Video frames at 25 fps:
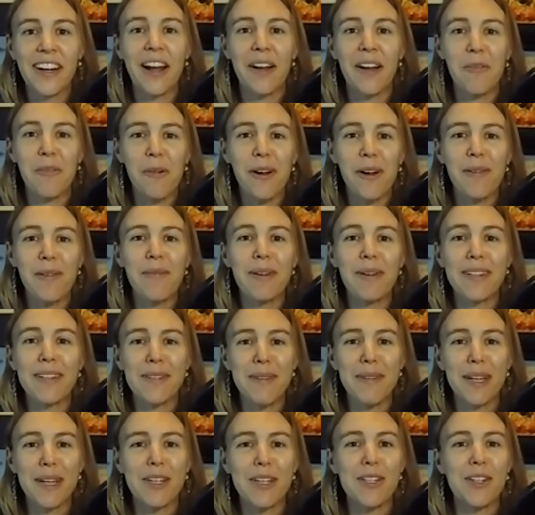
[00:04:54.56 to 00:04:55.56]
And I want to
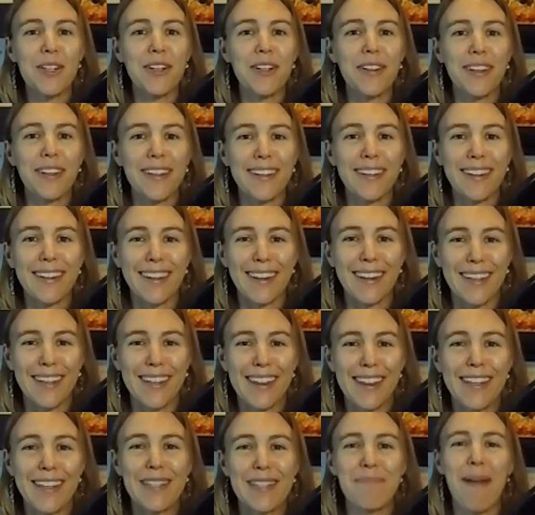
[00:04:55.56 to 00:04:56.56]
make sure that
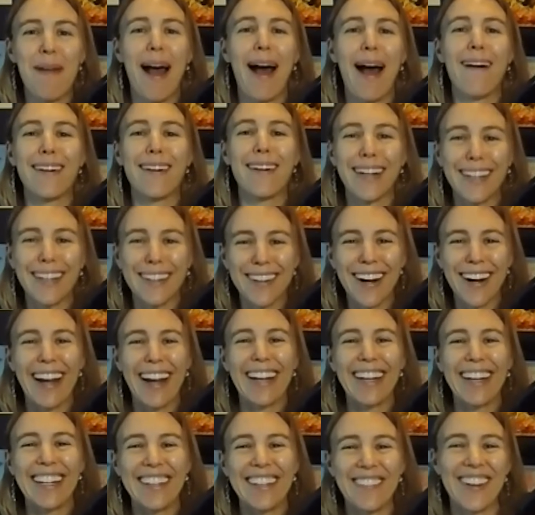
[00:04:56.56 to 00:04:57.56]
this power,
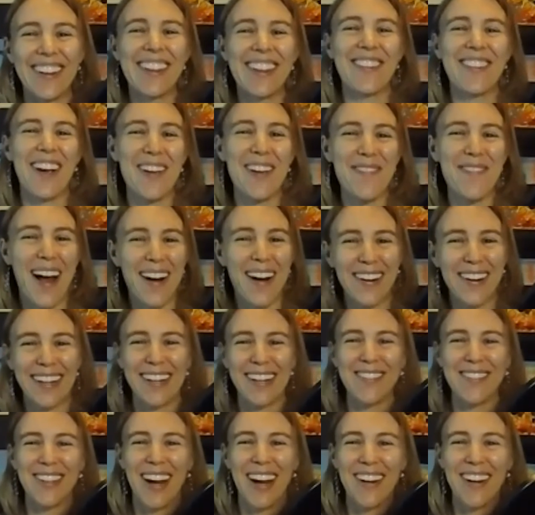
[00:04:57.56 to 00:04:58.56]
right? With great power
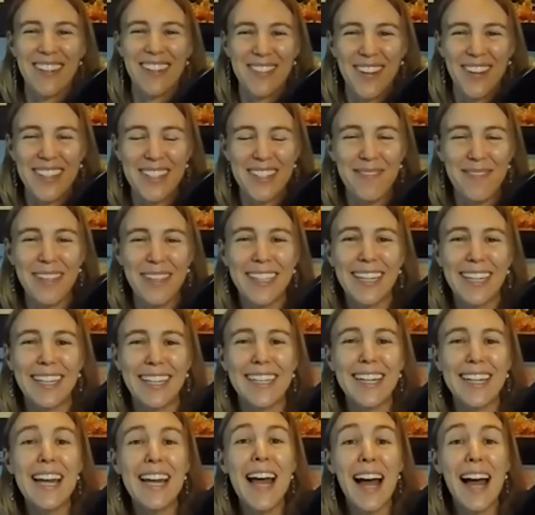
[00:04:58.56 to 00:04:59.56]
comes great
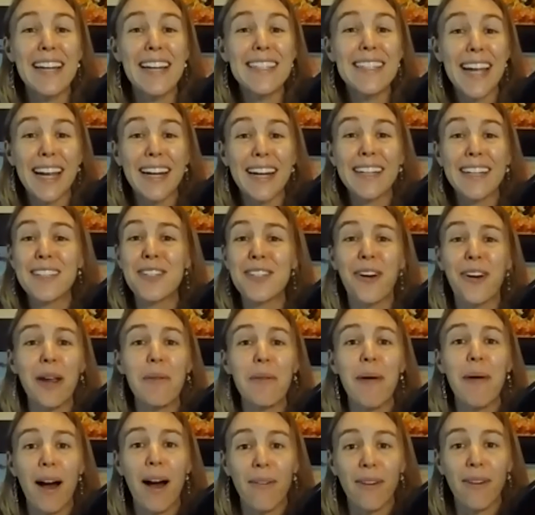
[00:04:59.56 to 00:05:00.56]
responsibility, and data is
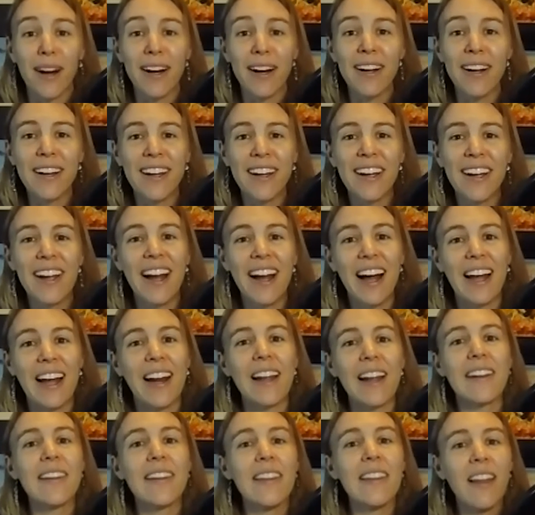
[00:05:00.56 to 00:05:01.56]
great power. And
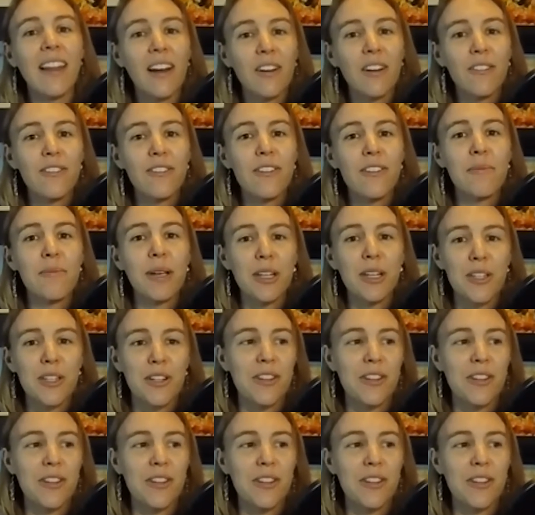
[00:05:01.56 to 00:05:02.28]
I'd love to make